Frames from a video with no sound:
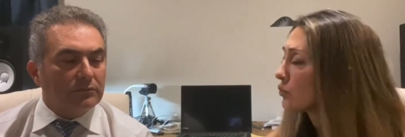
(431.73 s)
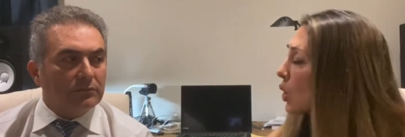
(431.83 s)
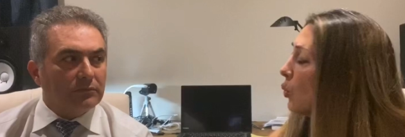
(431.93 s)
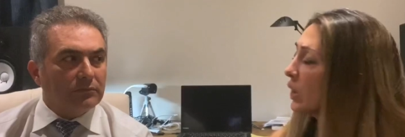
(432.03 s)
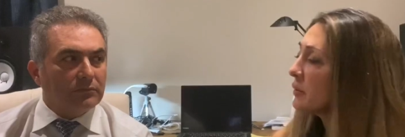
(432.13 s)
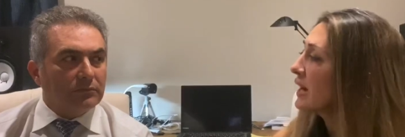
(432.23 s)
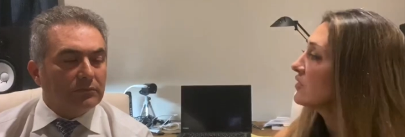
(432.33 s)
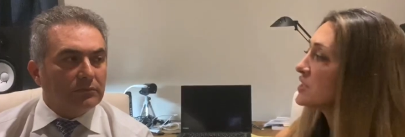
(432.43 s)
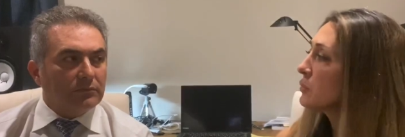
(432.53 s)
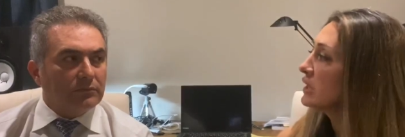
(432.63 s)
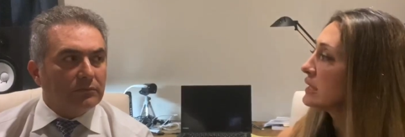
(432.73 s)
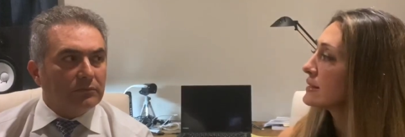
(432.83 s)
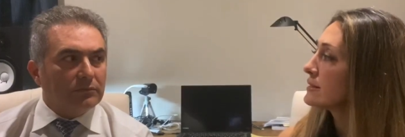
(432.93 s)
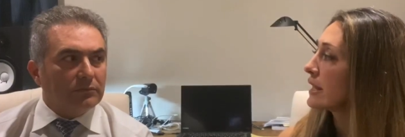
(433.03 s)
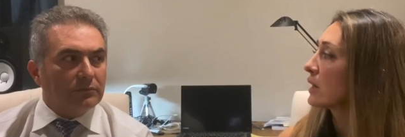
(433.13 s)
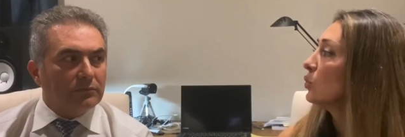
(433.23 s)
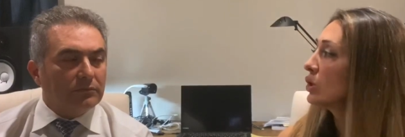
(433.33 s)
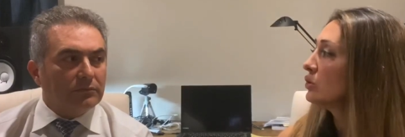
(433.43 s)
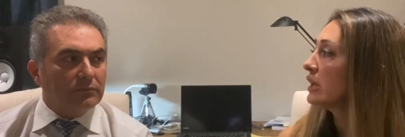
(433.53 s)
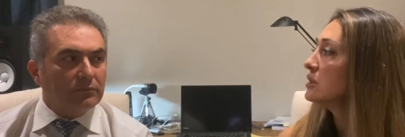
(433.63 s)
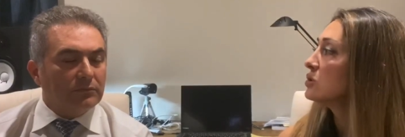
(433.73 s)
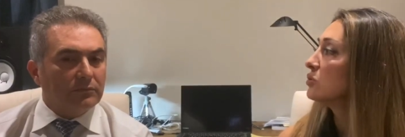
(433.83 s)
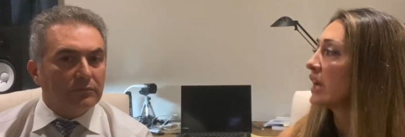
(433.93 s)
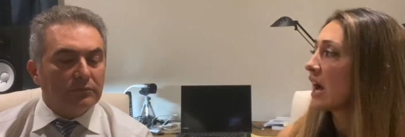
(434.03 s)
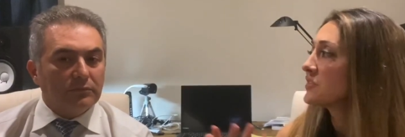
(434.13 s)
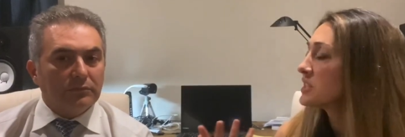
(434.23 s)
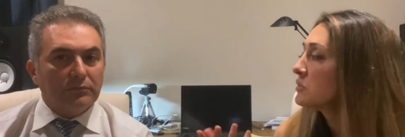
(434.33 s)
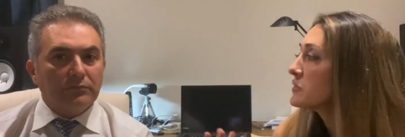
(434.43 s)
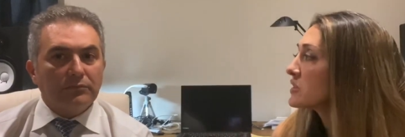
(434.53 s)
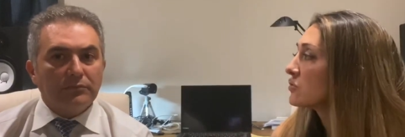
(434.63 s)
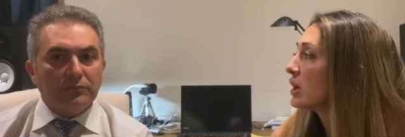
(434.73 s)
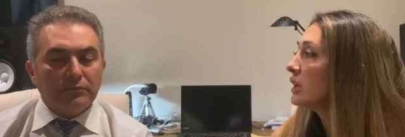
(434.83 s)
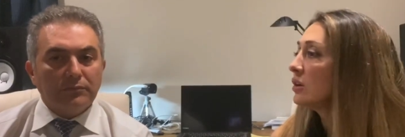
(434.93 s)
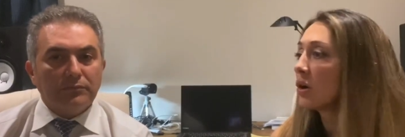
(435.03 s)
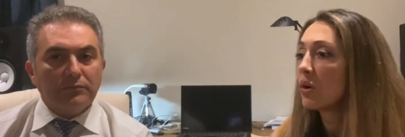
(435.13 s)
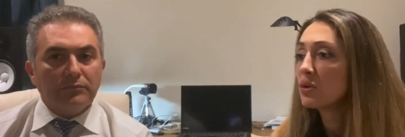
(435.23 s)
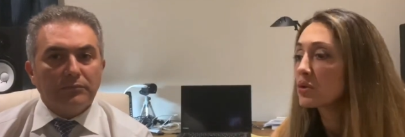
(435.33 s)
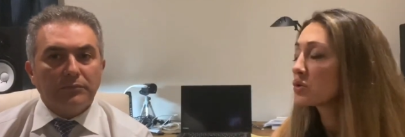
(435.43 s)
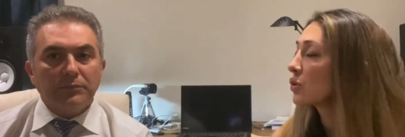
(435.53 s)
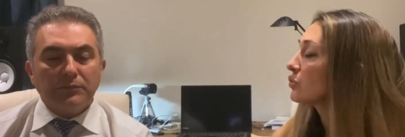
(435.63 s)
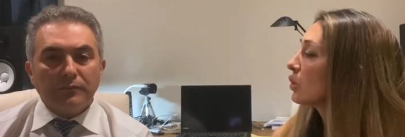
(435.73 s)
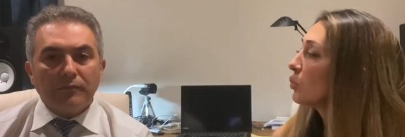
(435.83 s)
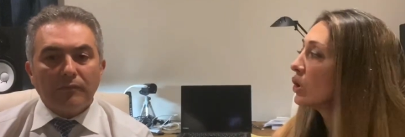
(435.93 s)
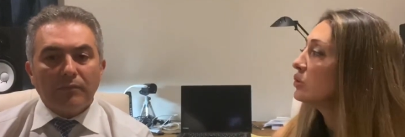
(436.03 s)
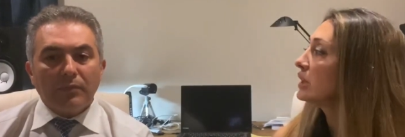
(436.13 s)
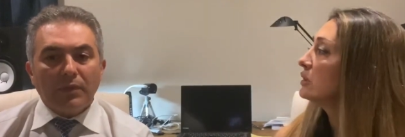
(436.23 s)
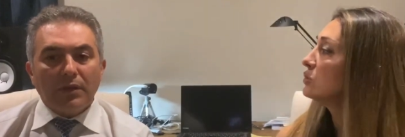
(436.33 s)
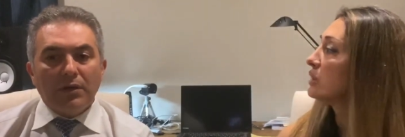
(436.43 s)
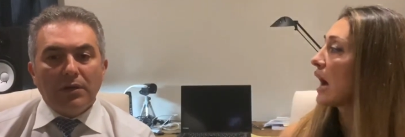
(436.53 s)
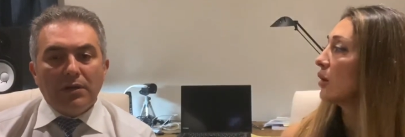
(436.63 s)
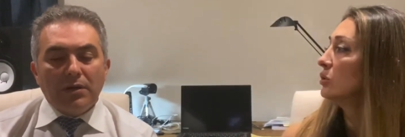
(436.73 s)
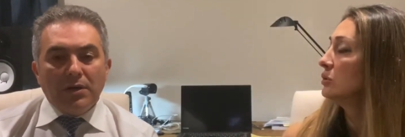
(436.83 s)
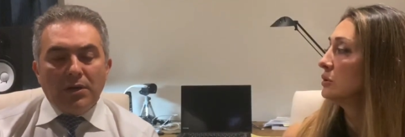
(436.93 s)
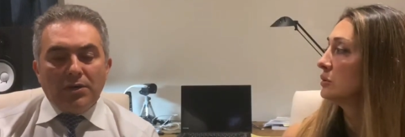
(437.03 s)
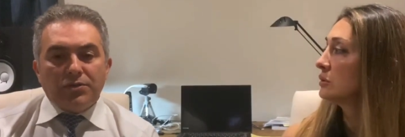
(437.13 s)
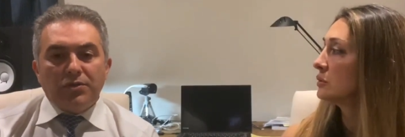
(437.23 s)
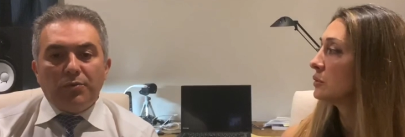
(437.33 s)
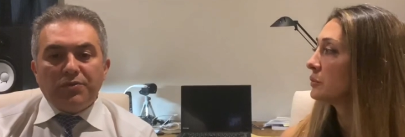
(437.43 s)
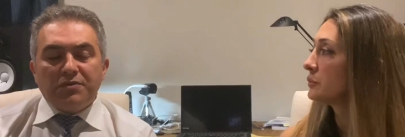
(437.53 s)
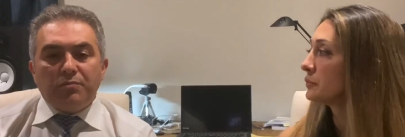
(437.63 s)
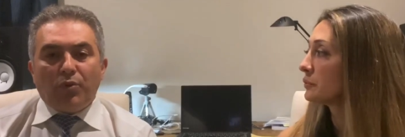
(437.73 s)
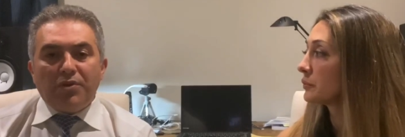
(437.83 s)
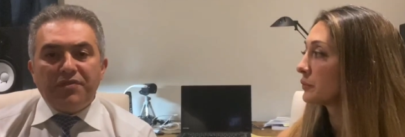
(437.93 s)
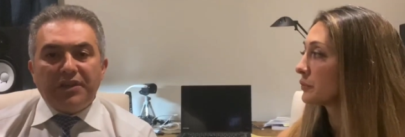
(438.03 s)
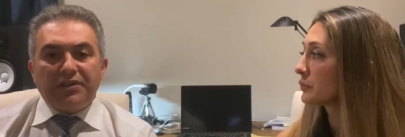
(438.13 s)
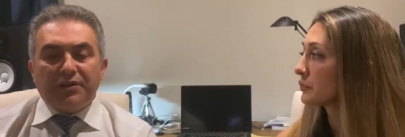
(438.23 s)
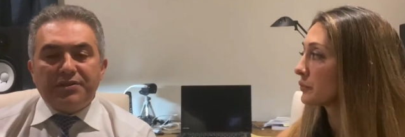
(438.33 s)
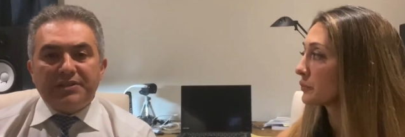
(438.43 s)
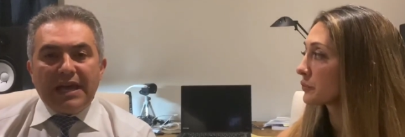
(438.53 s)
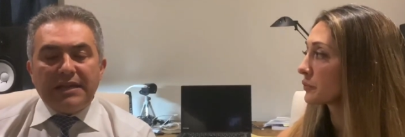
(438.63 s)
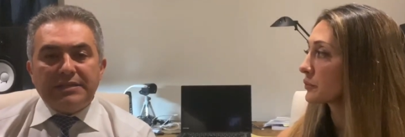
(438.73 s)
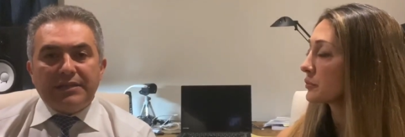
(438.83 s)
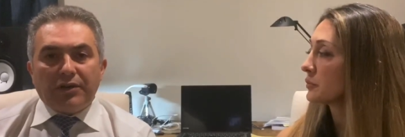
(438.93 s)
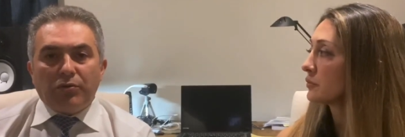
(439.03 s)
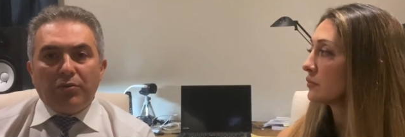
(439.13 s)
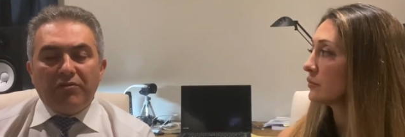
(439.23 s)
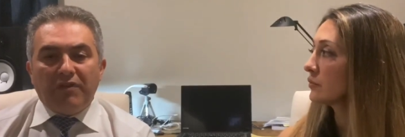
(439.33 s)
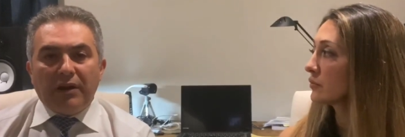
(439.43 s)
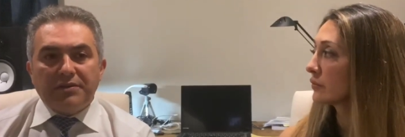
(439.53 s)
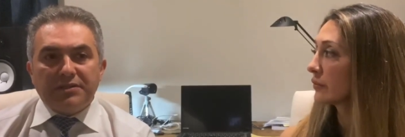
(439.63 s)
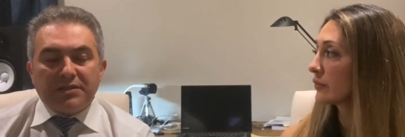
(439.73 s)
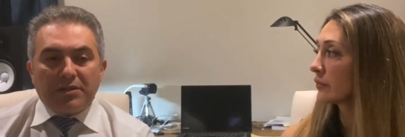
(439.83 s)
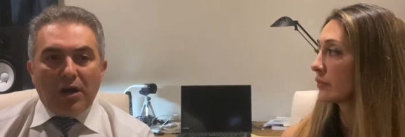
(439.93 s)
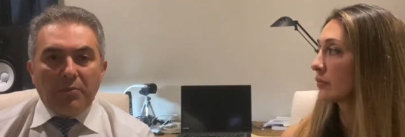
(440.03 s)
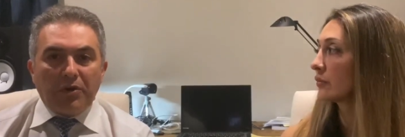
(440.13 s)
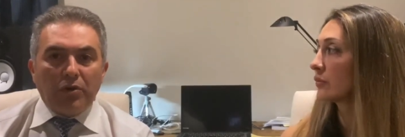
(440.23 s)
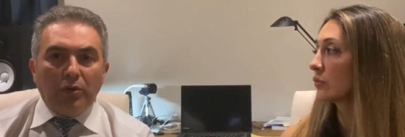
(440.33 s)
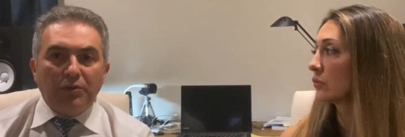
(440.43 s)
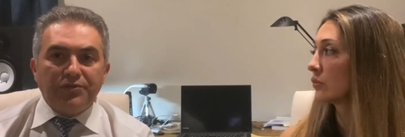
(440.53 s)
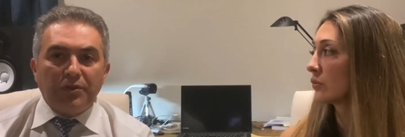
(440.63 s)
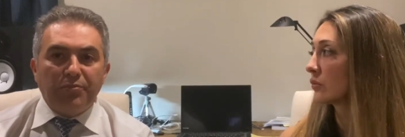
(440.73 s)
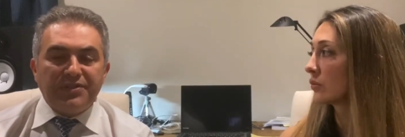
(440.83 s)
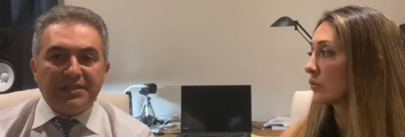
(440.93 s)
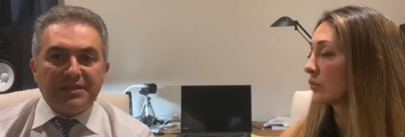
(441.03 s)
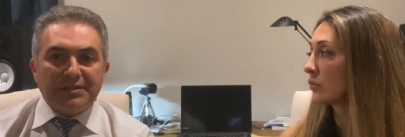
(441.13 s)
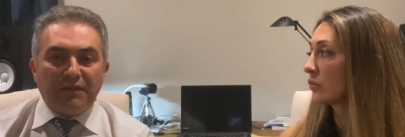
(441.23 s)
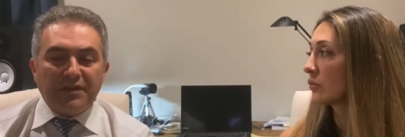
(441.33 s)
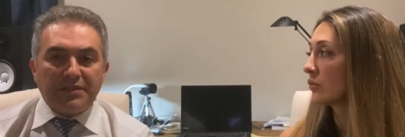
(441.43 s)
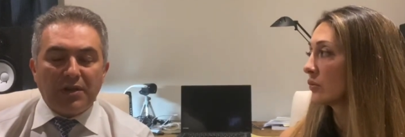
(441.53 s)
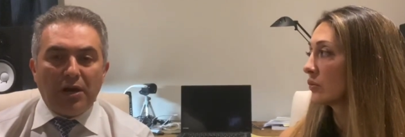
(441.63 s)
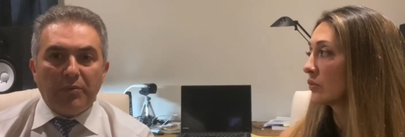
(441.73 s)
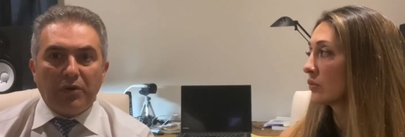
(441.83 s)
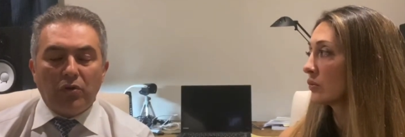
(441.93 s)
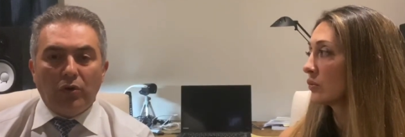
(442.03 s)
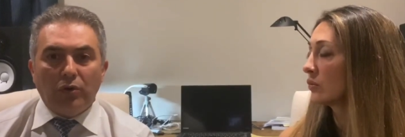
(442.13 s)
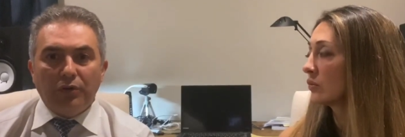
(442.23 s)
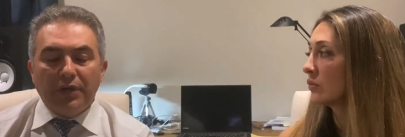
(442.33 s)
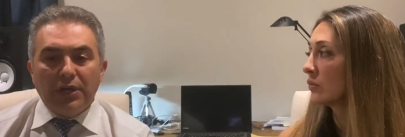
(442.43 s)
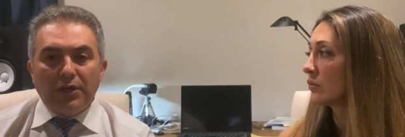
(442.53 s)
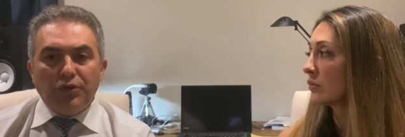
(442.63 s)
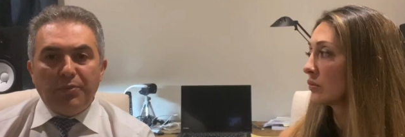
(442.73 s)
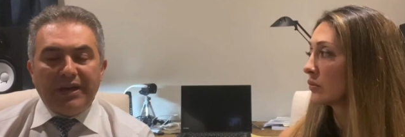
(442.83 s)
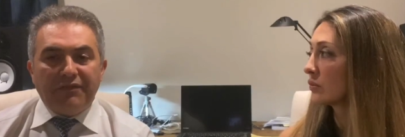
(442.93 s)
Speaker 1: what about if someone gets sick? What do they do? They have symptoms of runny nose or sore throat. What do they do now?
Speaker 2: So the most important thing to understand is that coronavirus is a common cold. So it presents itself as a common cold. You may have